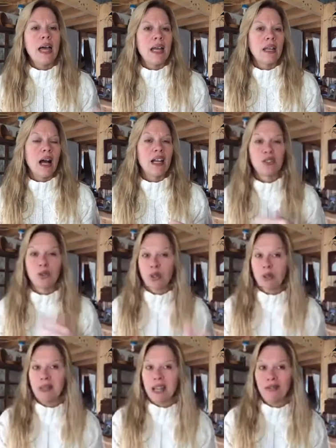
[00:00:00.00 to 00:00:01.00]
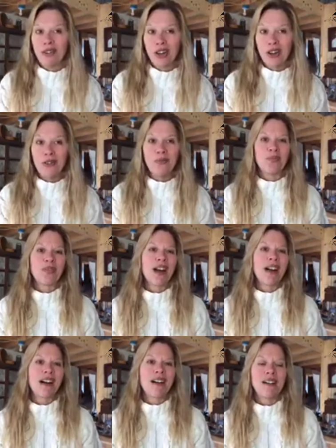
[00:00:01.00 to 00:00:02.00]
And I store them in Evernote.
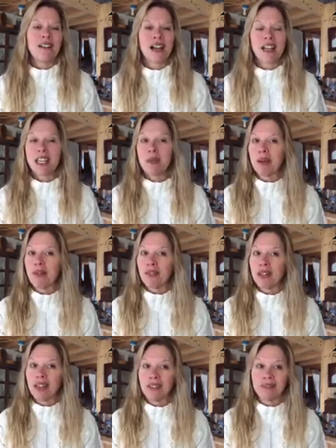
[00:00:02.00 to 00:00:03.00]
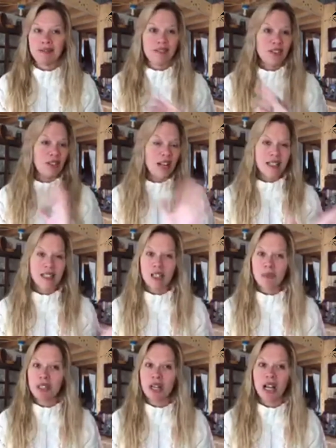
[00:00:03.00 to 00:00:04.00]
Uh, I keep Evernote you guys
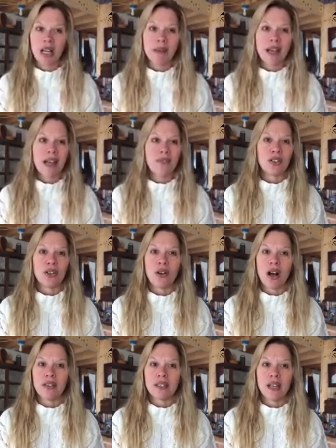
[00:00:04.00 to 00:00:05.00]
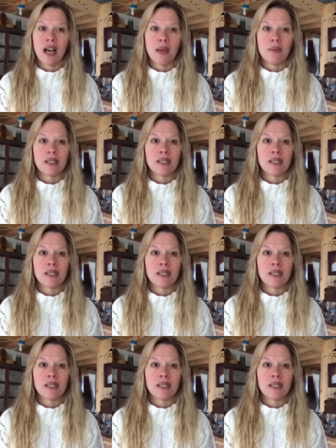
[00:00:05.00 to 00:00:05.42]
hear me talking about Evernote all the time.